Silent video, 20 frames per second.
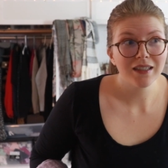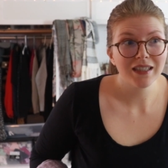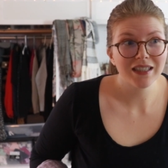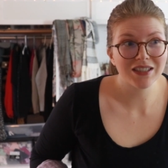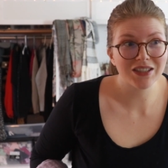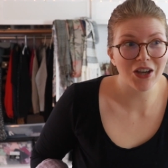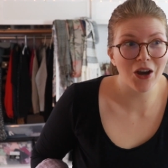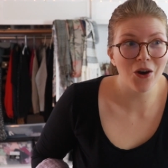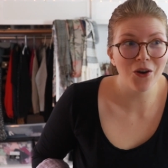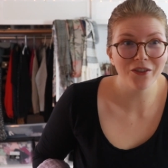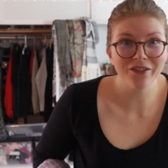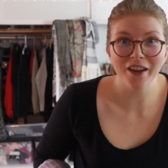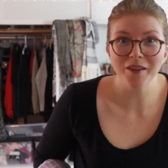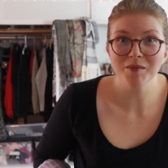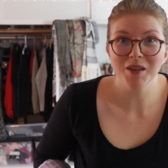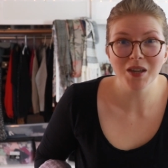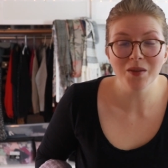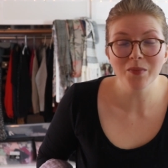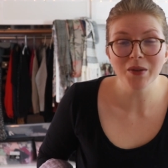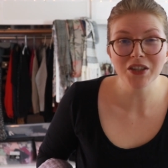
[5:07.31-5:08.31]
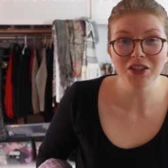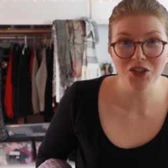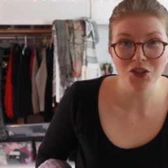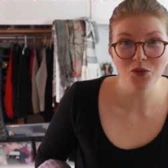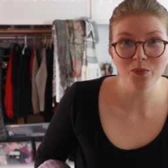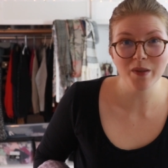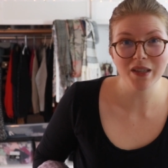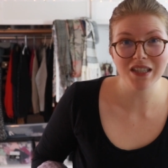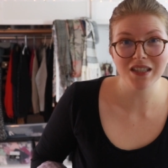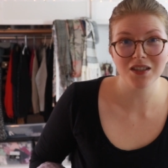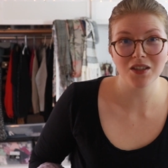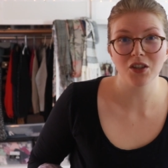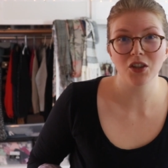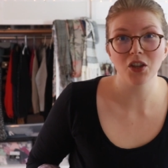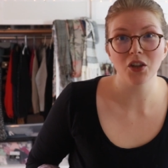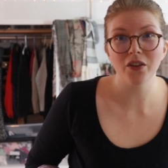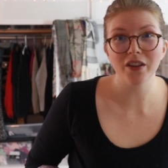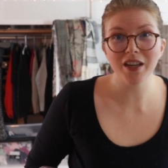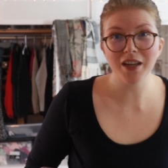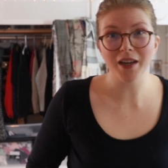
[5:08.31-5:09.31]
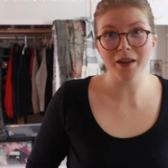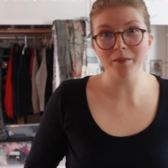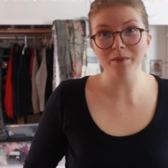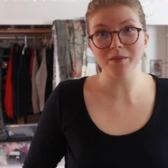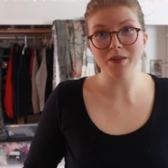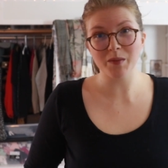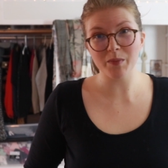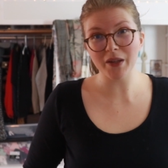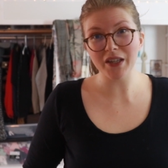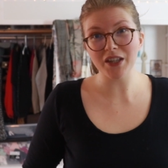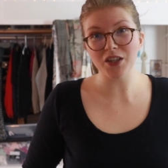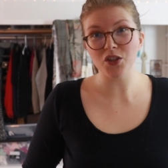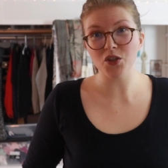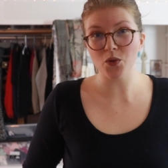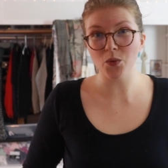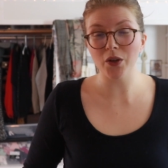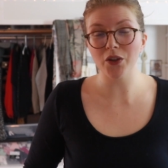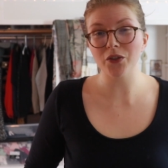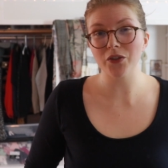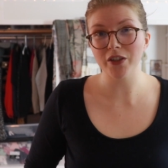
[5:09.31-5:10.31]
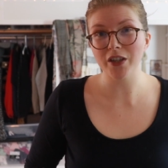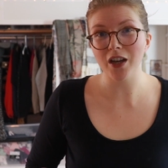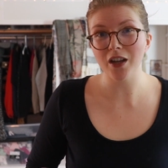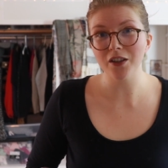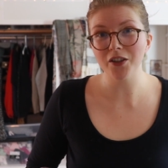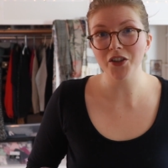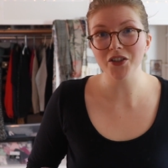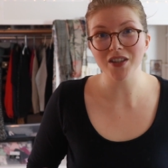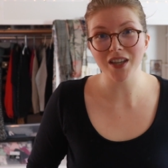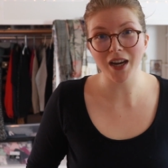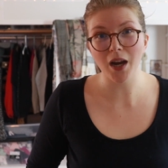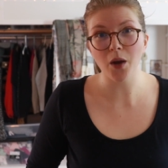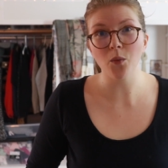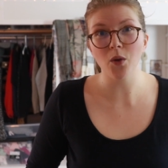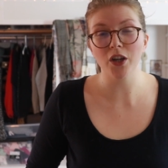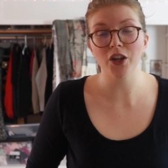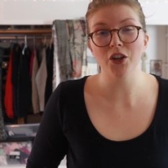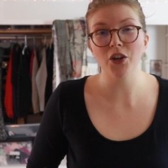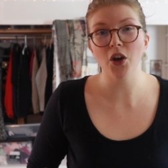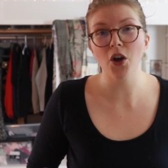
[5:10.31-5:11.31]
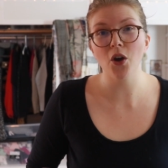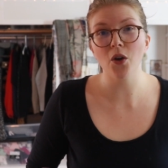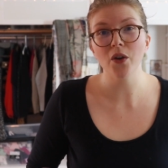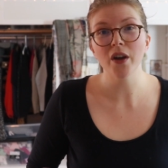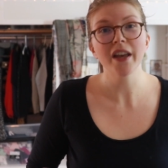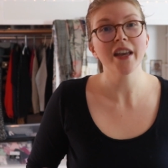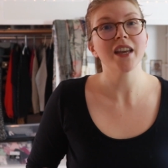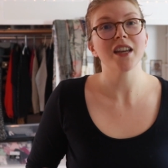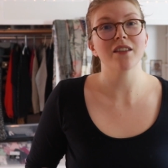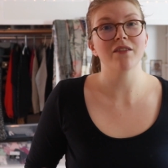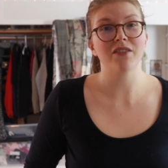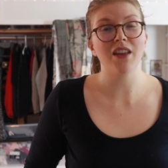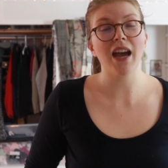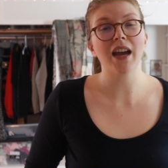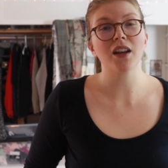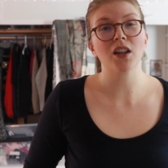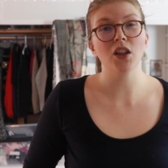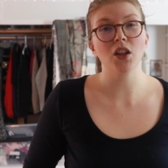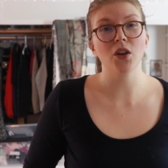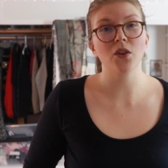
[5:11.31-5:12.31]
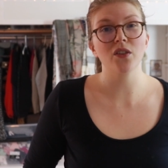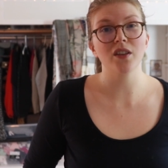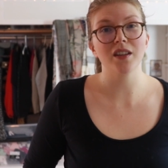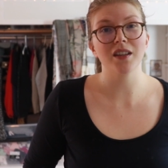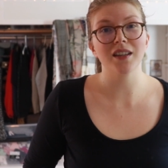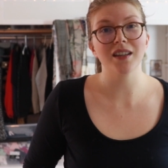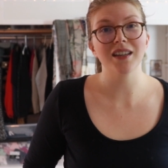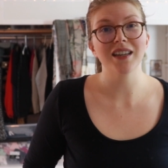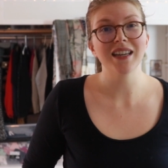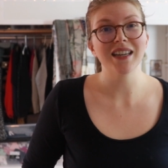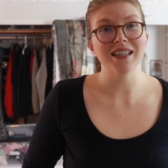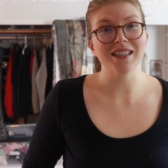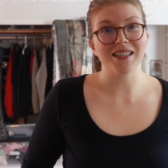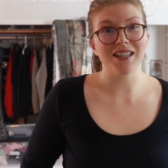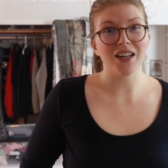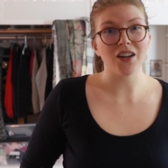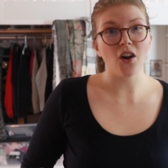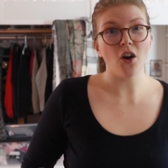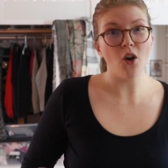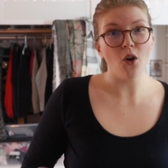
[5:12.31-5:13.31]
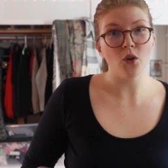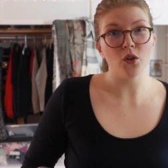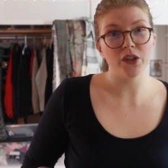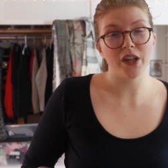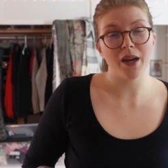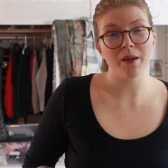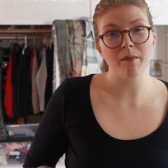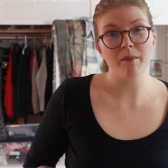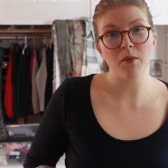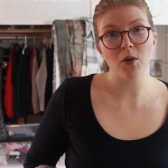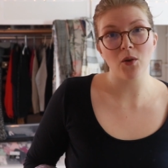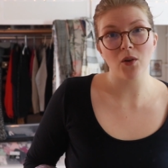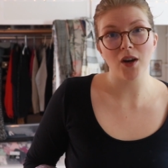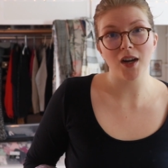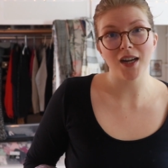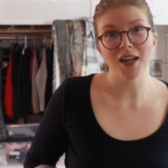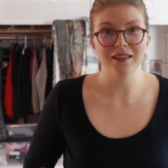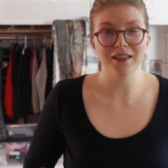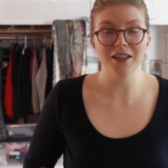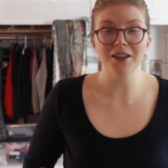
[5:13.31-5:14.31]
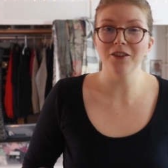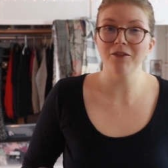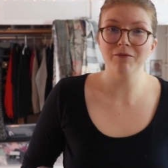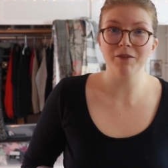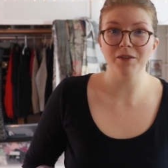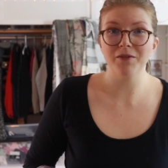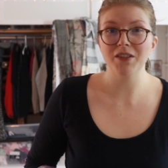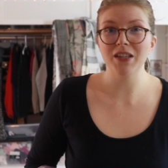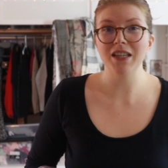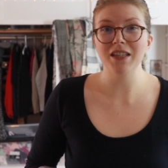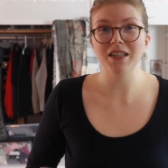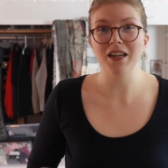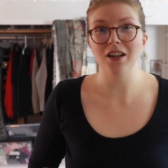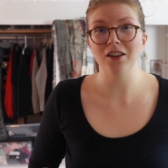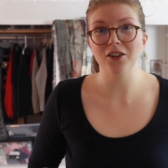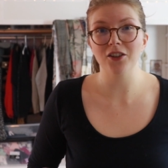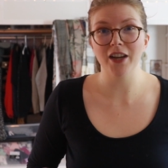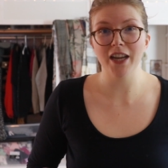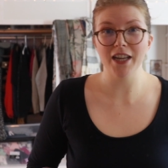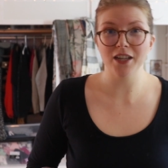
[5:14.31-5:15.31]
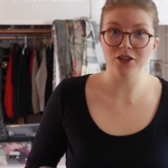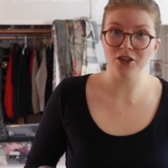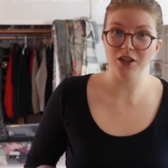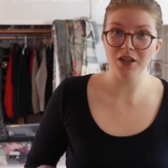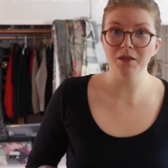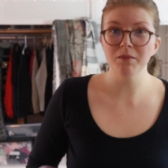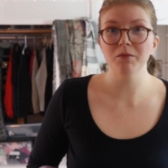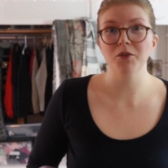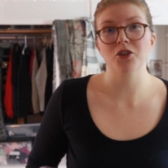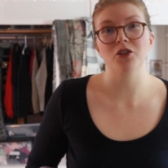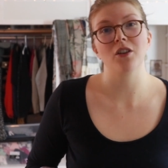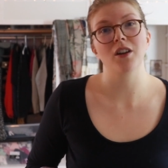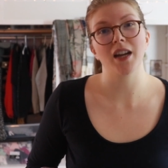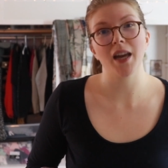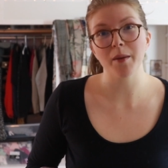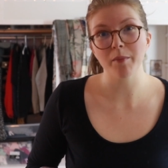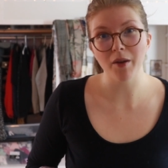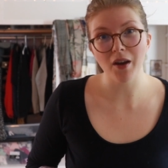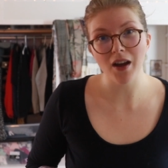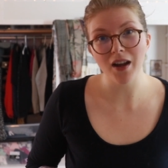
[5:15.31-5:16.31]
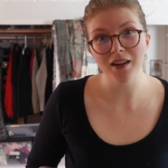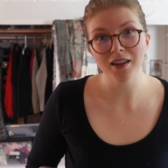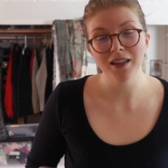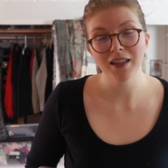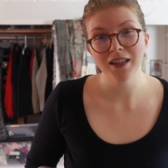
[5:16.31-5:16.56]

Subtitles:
So if I'm keeping 2 pieces of clothing, I'm spending $200. Like, I want to know if that clothing is going to hold up more than the $15 H&M shirt I bought.